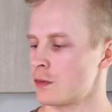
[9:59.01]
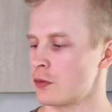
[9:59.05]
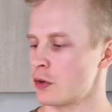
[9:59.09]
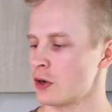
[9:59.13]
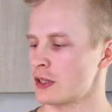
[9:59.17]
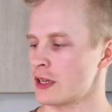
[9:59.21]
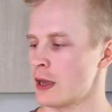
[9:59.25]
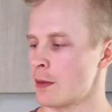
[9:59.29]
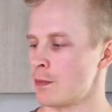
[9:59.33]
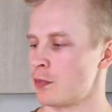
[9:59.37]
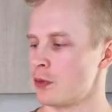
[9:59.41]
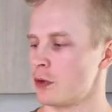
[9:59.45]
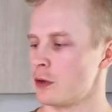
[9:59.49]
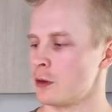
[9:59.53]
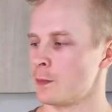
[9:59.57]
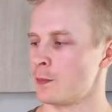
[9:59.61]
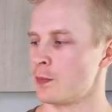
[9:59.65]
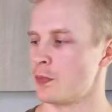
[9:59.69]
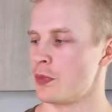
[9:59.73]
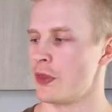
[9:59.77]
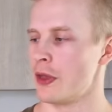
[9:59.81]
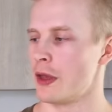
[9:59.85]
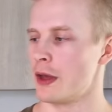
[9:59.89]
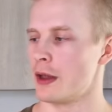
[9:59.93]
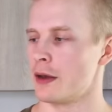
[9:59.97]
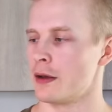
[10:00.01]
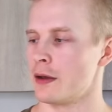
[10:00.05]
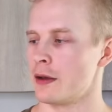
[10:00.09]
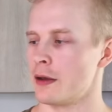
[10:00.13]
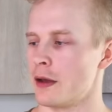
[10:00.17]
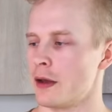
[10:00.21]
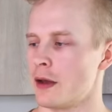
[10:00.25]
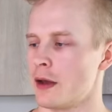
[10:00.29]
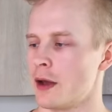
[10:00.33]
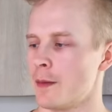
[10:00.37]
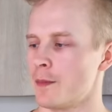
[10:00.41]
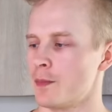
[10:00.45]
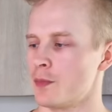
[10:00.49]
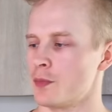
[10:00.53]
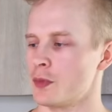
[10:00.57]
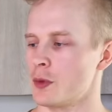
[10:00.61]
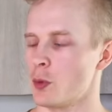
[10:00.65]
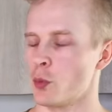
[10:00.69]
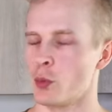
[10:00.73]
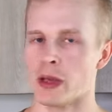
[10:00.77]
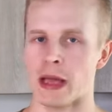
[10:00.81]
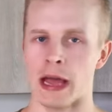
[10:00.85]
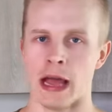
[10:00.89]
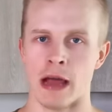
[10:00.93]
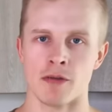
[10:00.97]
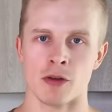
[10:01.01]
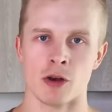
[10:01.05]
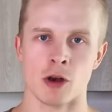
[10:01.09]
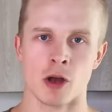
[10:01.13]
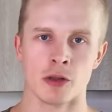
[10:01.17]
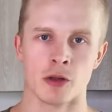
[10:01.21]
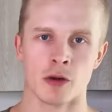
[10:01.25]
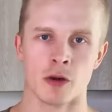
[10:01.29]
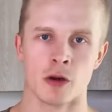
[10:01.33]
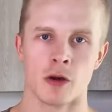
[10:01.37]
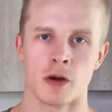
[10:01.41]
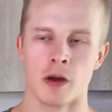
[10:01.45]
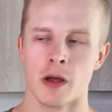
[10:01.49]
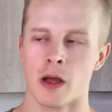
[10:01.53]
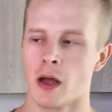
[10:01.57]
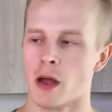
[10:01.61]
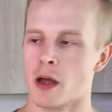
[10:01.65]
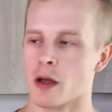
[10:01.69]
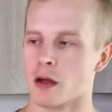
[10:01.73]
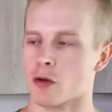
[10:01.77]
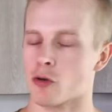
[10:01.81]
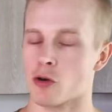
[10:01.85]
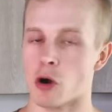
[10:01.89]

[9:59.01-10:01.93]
for example, then um, we have another uh,